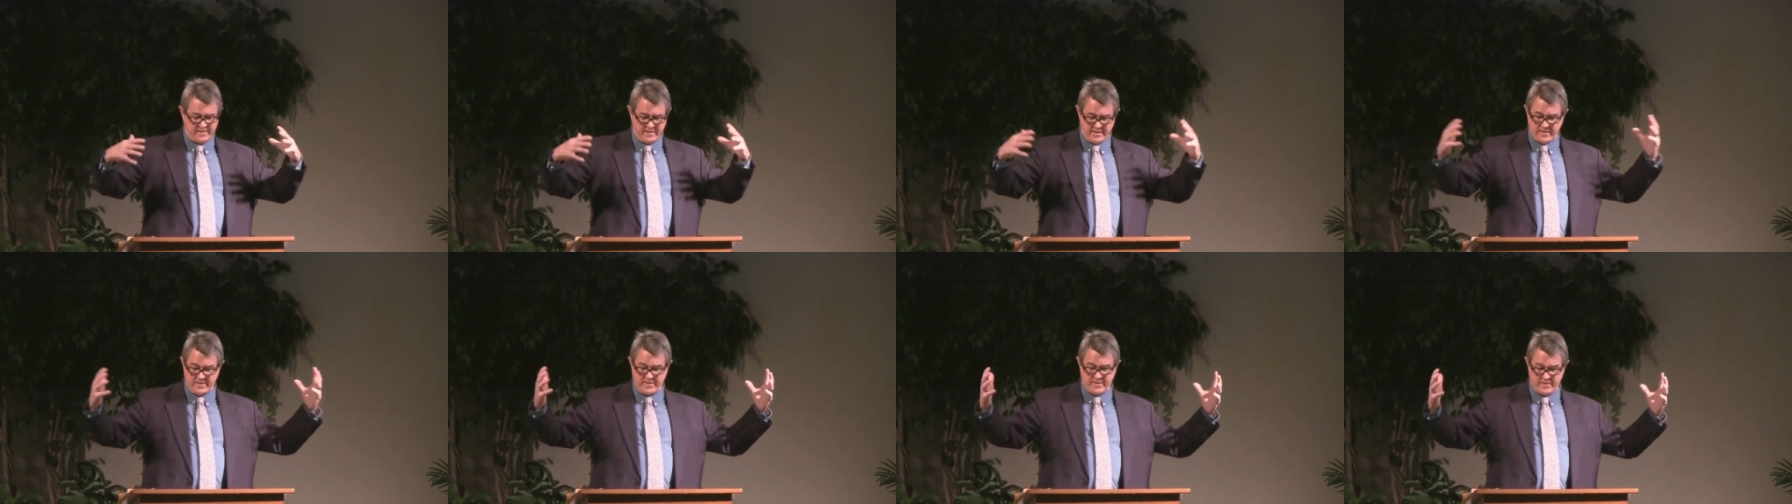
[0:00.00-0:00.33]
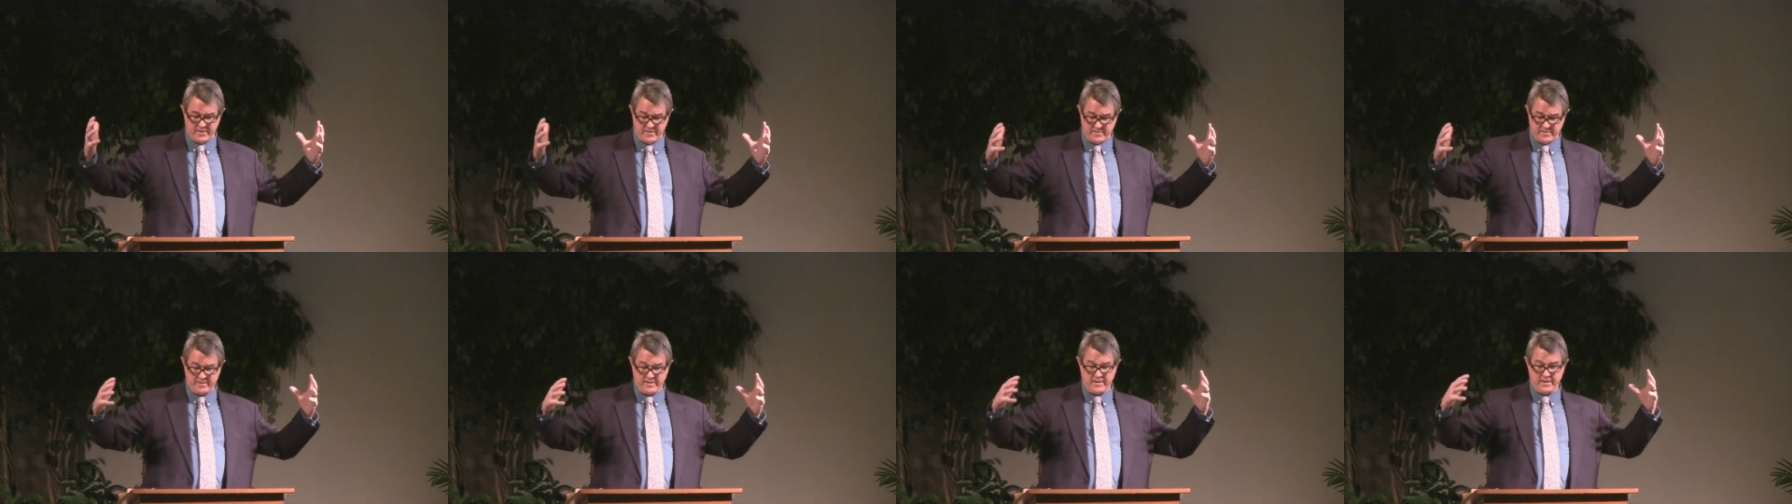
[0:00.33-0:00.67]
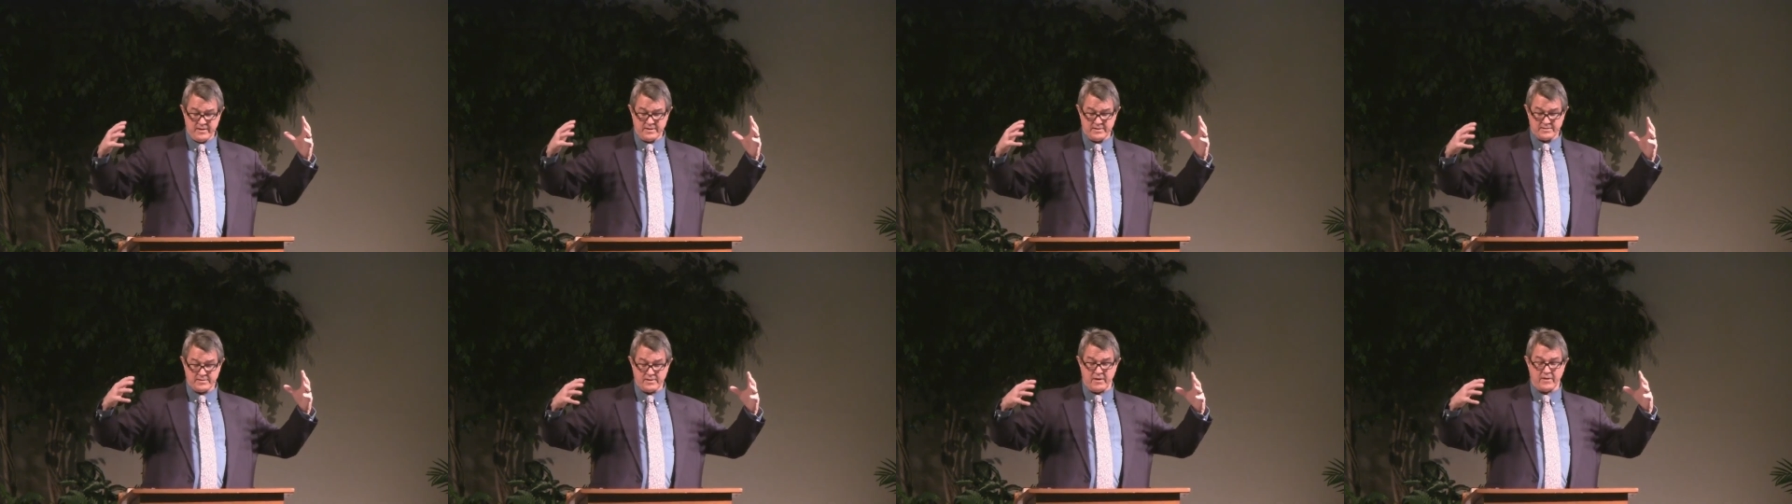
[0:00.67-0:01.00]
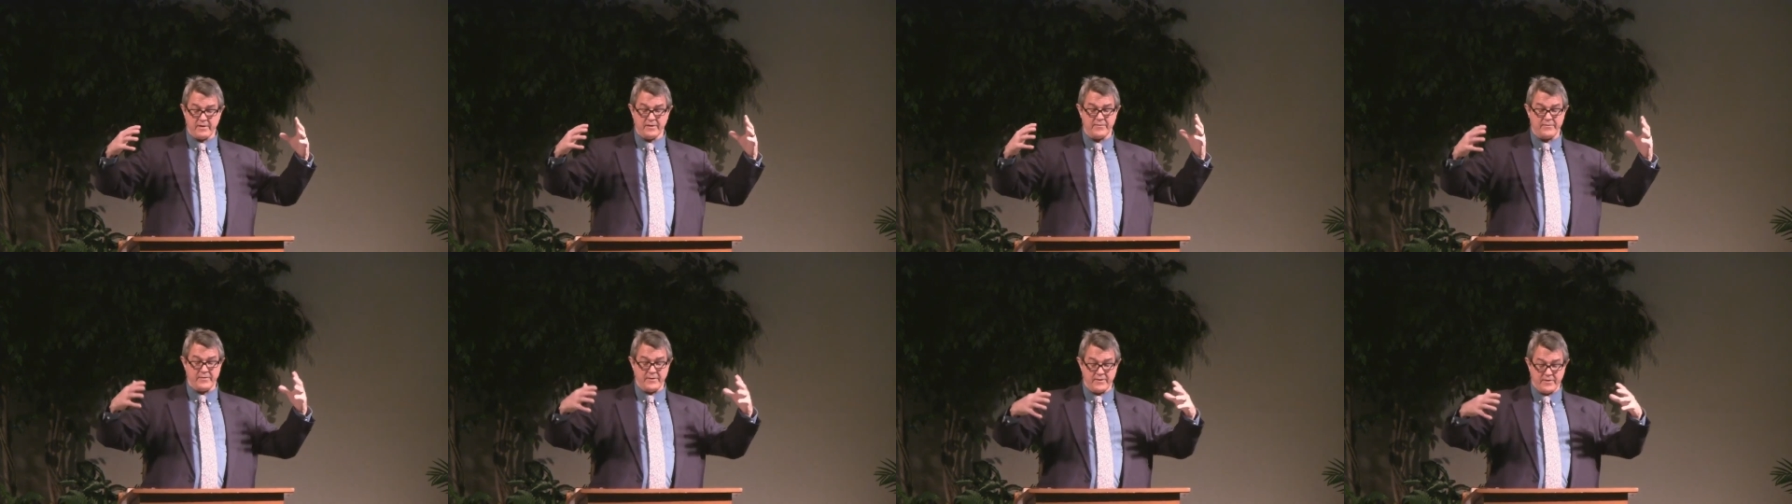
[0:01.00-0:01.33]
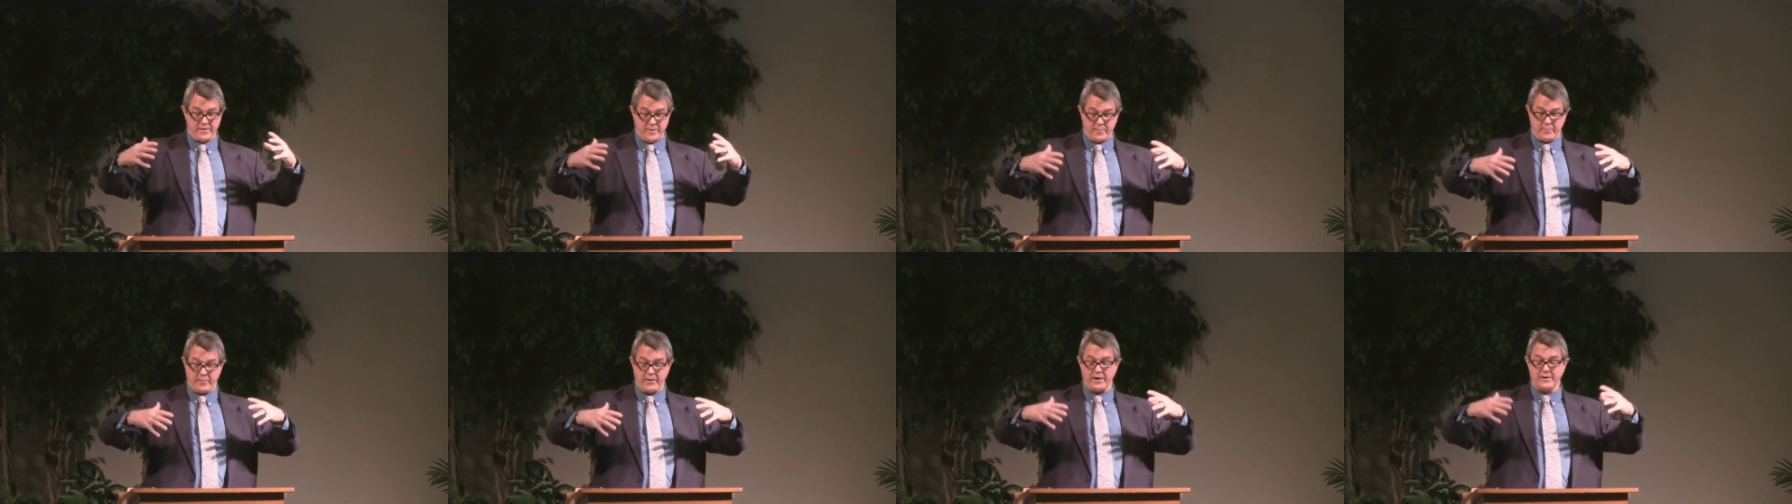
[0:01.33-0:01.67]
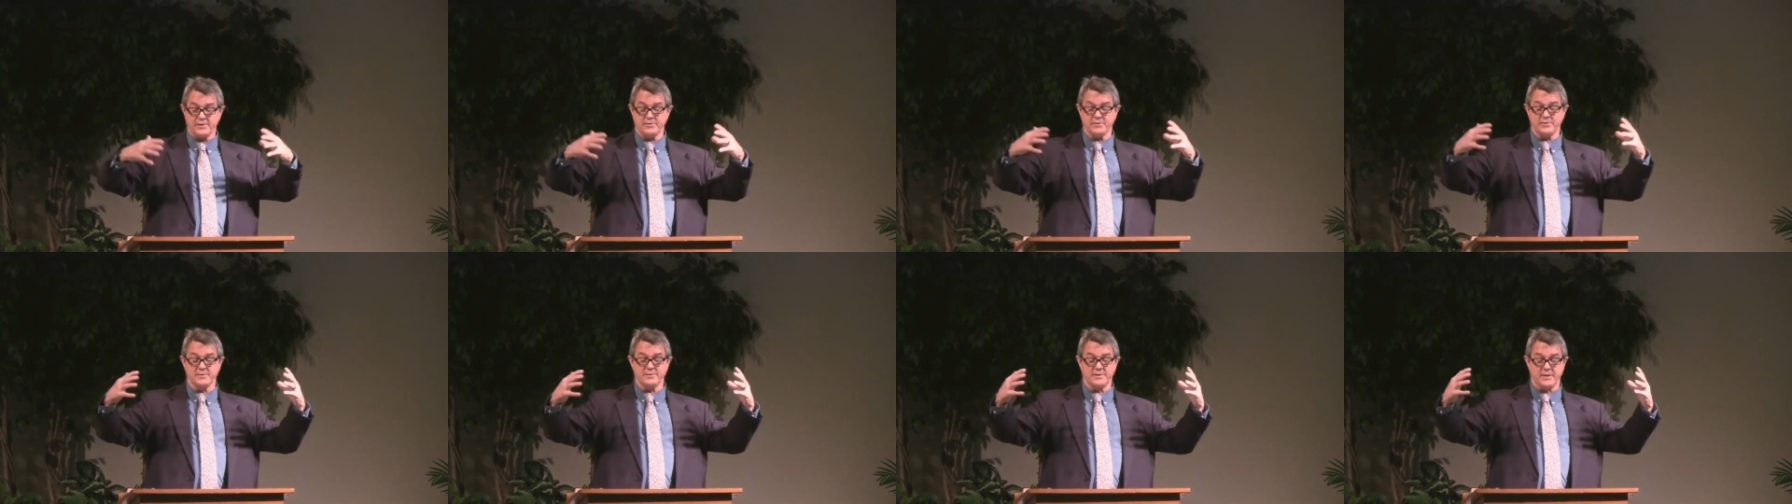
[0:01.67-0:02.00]
or start to feel the
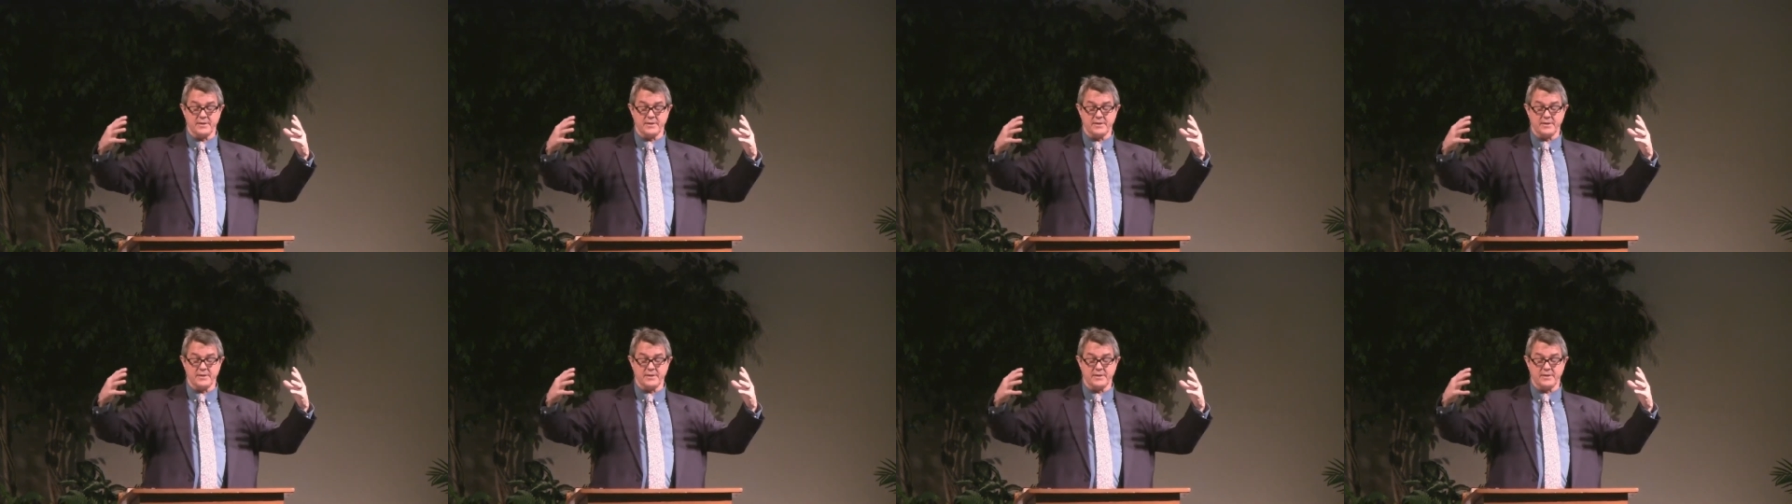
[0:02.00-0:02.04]
pressures